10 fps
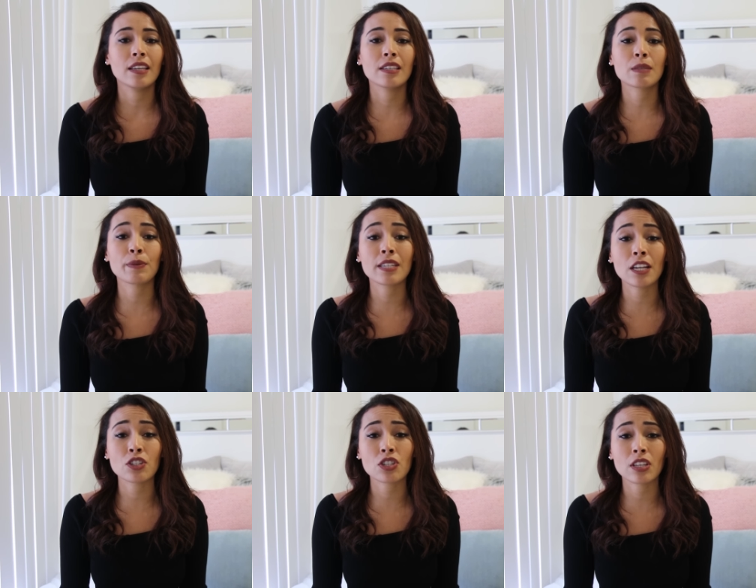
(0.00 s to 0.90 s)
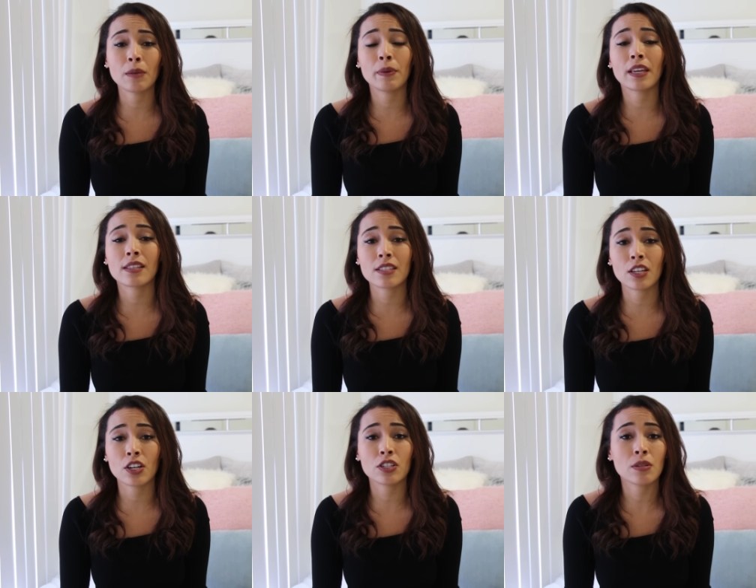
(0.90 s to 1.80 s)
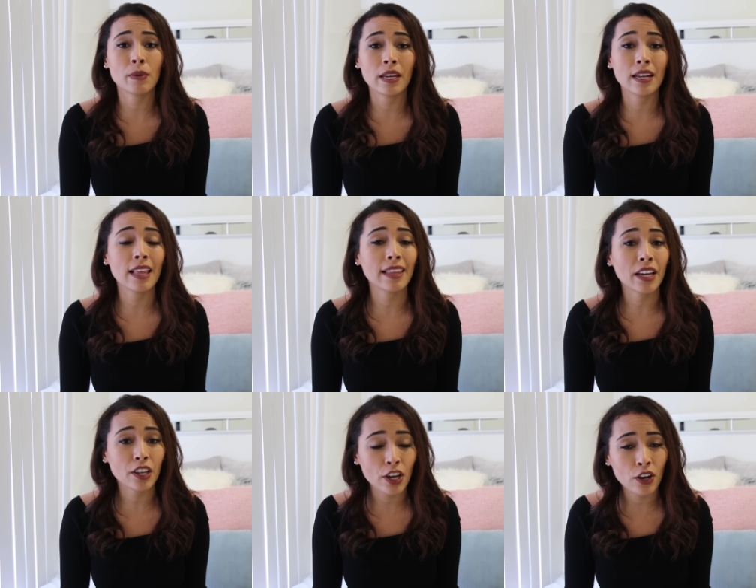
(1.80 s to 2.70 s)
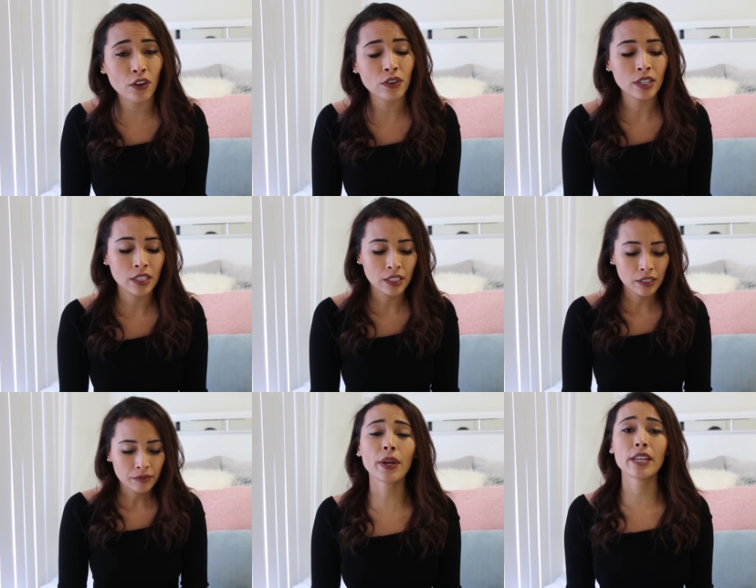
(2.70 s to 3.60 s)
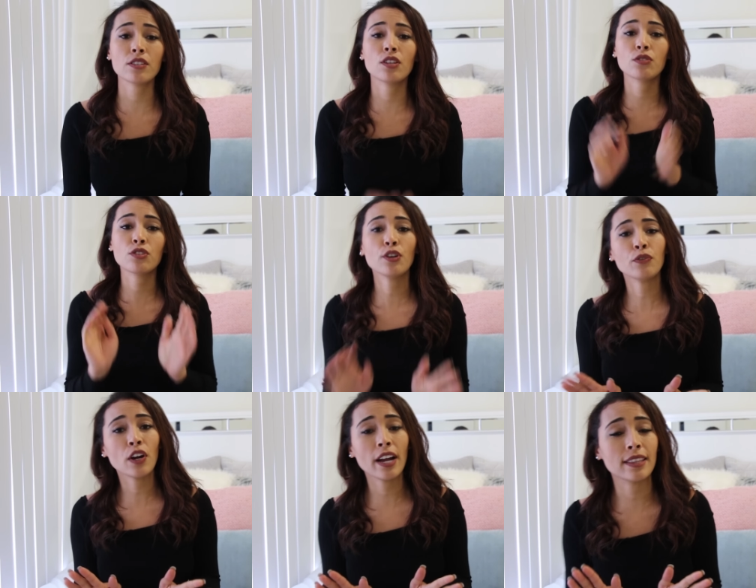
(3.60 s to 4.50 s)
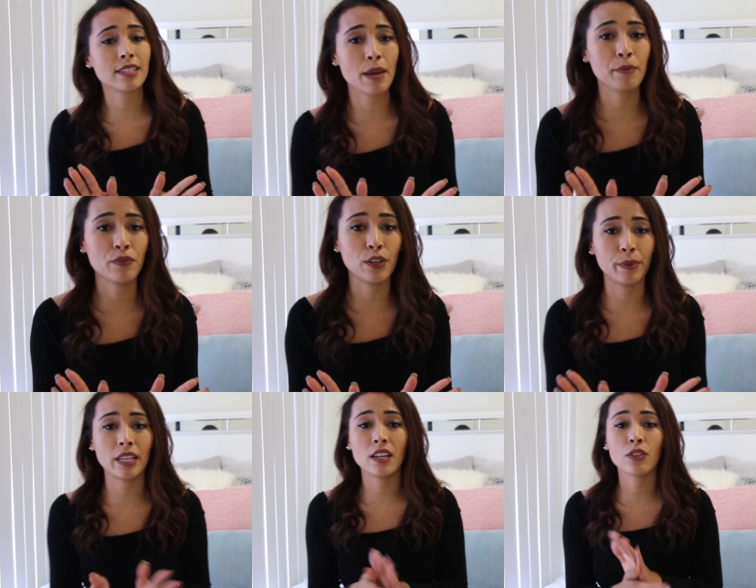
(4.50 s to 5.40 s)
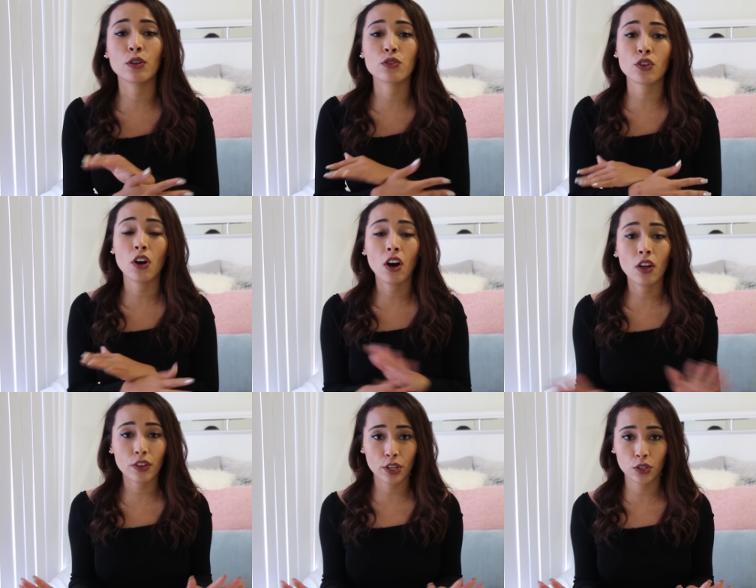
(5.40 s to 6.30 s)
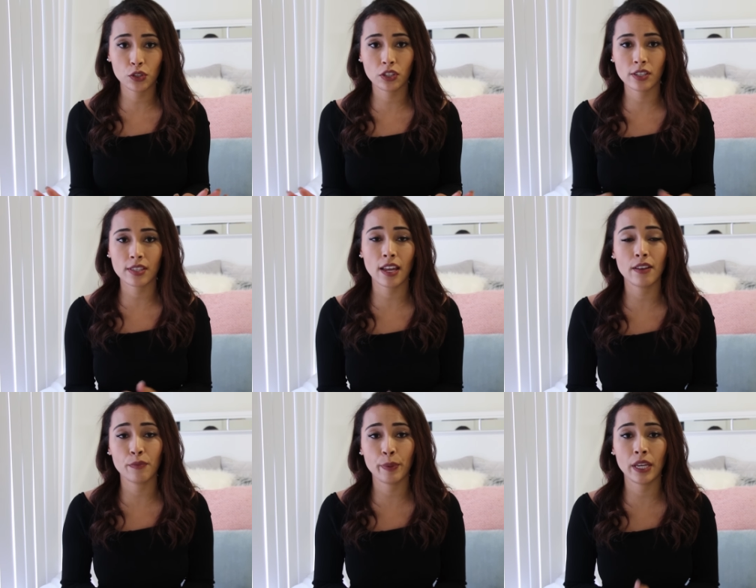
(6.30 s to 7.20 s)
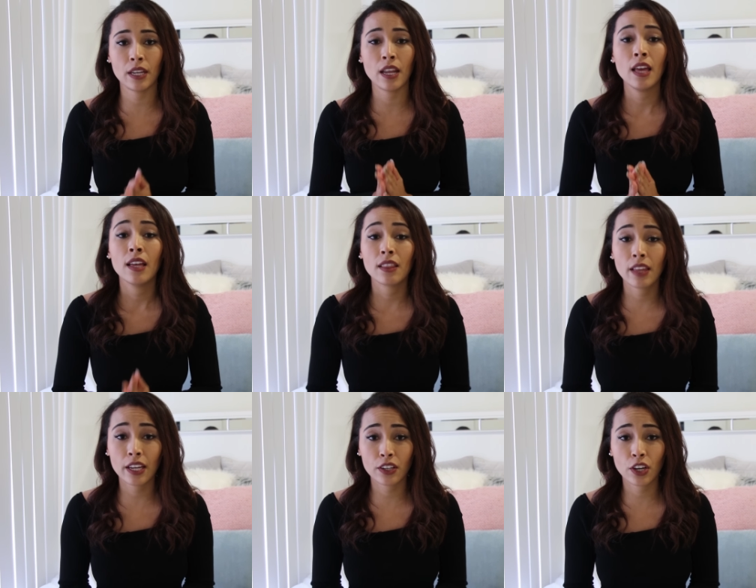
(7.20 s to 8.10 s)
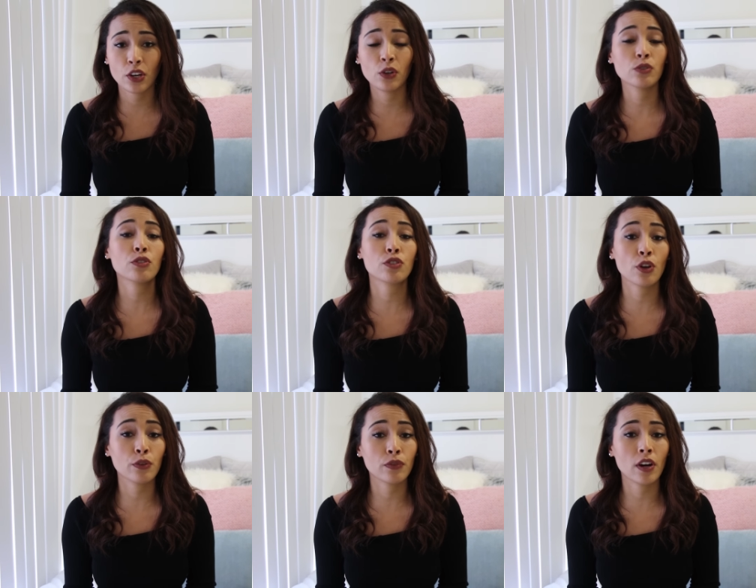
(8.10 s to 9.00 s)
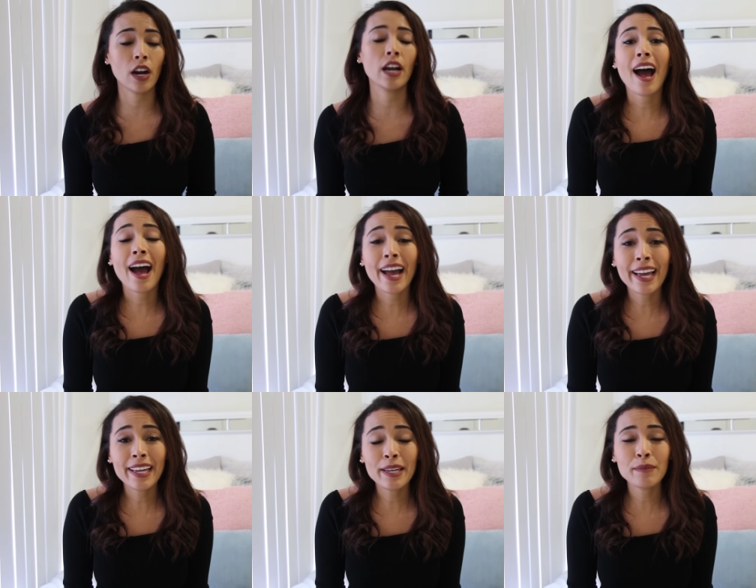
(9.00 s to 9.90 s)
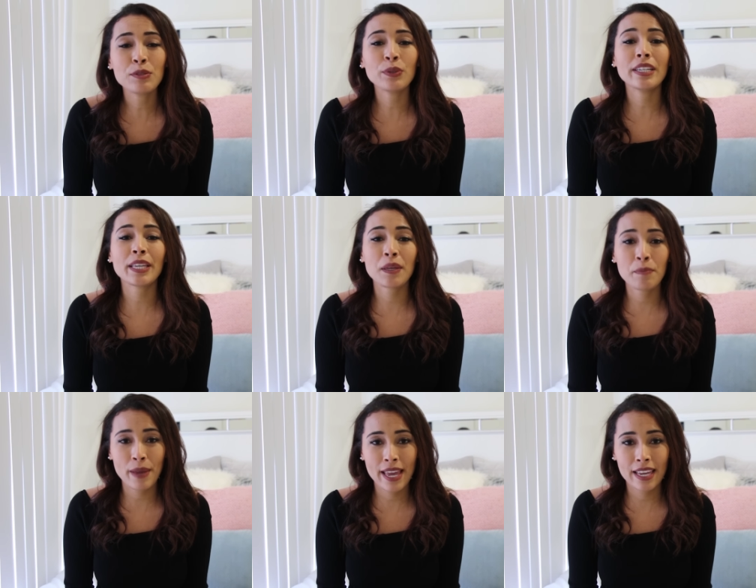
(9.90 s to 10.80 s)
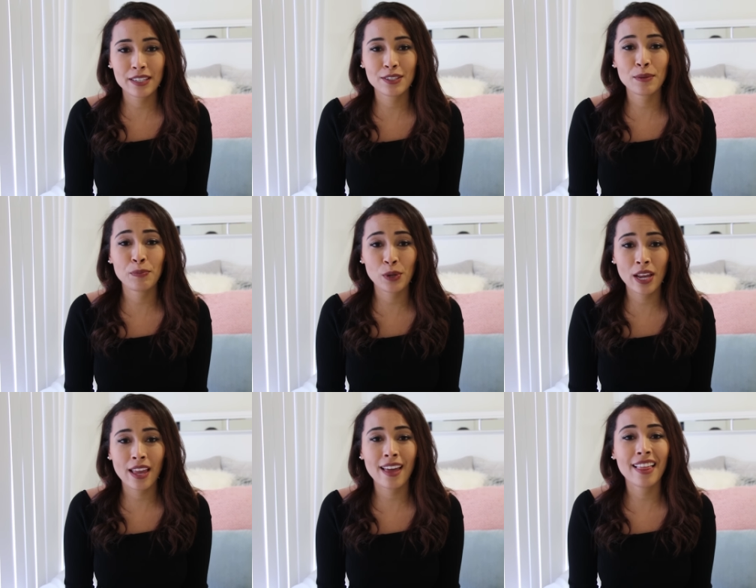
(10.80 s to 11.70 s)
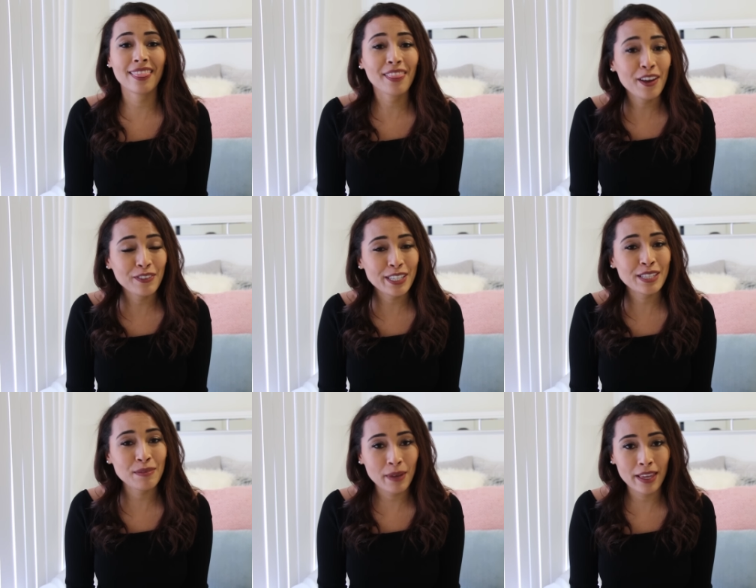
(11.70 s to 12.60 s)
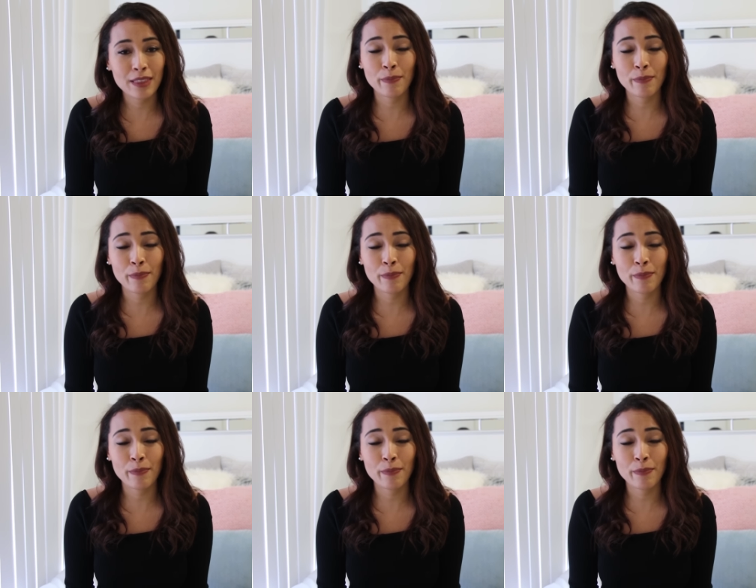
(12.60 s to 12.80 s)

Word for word: he's potentially being considered to being let go. Okay, so so far at the time of filming, those are all the coaches that have been let go so far. I am doing a campaign to bring Lovie Smith